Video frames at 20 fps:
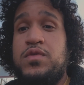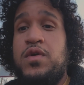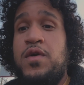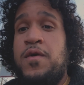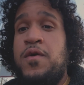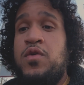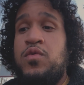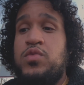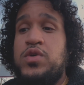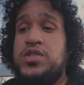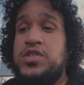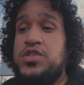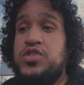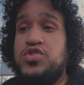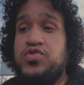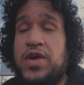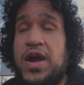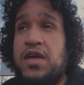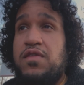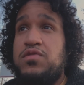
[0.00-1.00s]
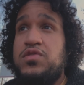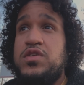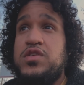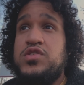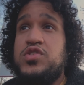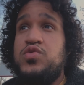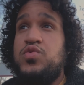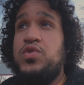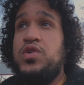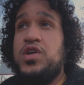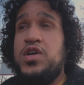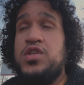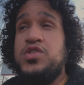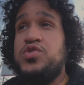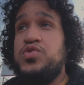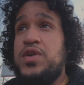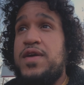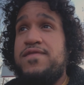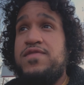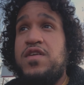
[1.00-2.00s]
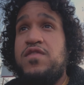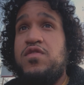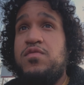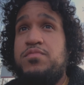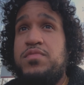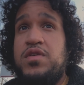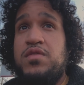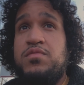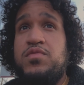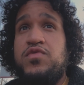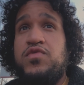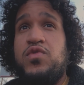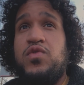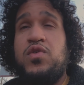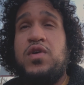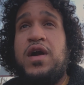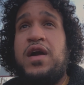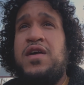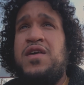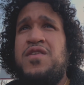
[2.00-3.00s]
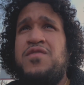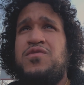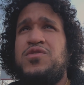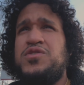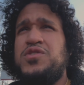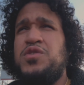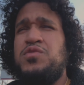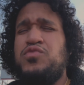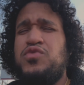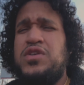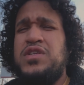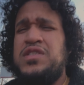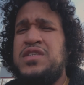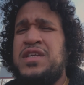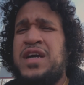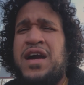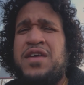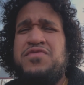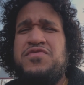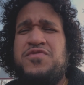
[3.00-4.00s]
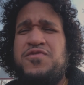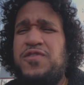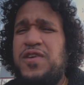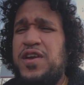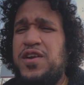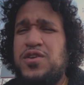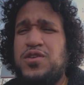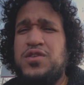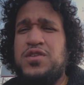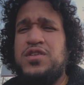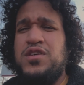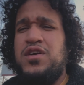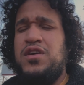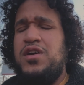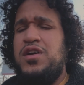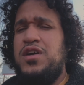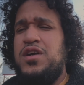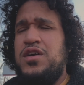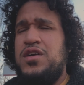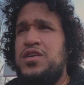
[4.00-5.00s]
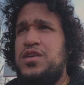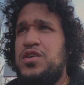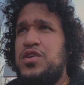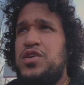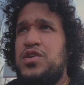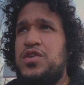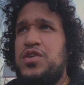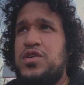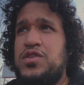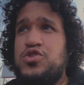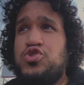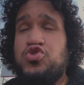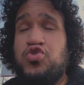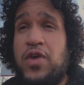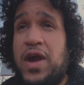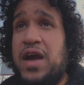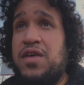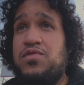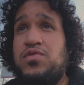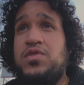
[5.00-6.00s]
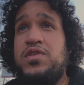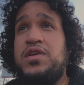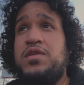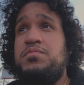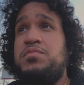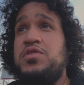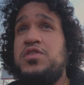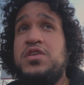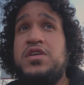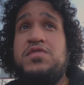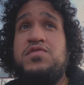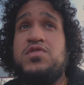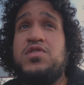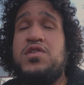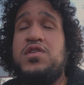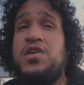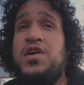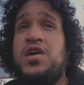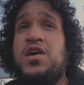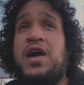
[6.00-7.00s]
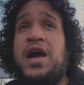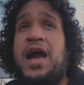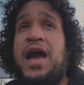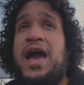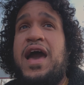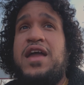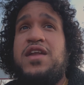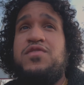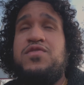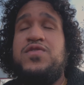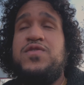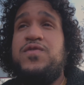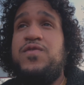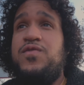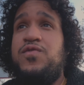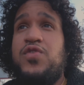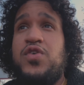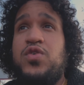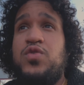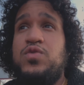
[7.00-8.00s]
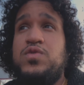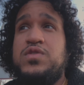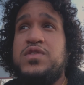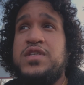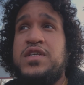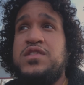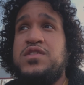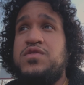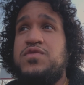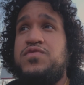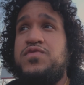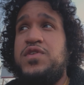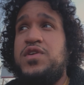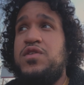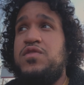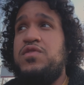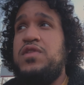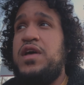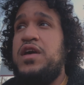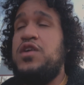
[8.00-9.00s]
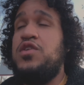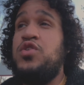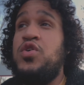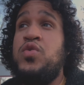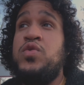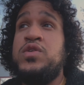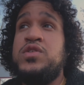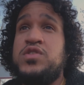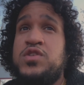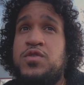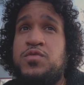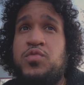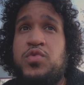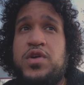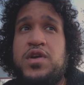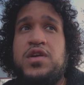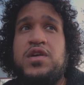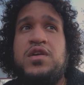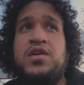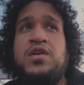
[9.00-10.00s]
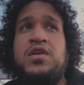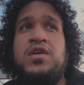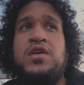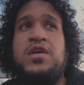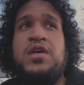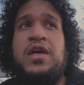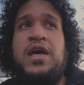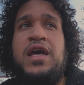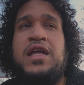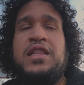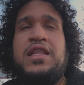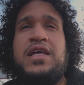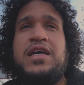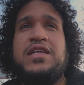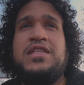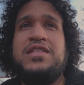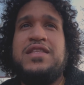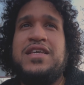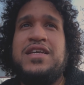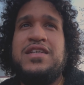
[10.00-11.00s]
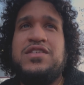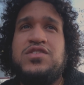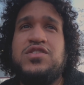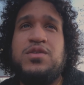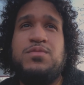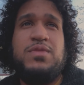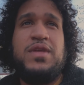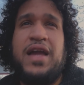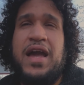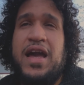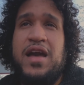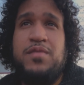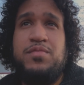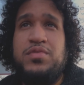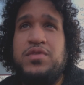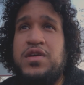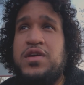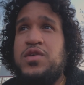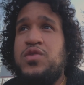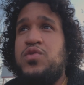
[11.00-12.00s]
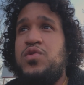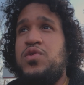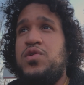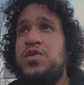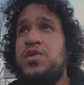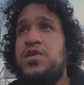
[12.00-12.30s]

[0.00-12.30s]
which is traveling to a country I've never been before. For some reason, I feared traveling, believe it or not. I had a real sense of fear of like going somewhere and like think something happening or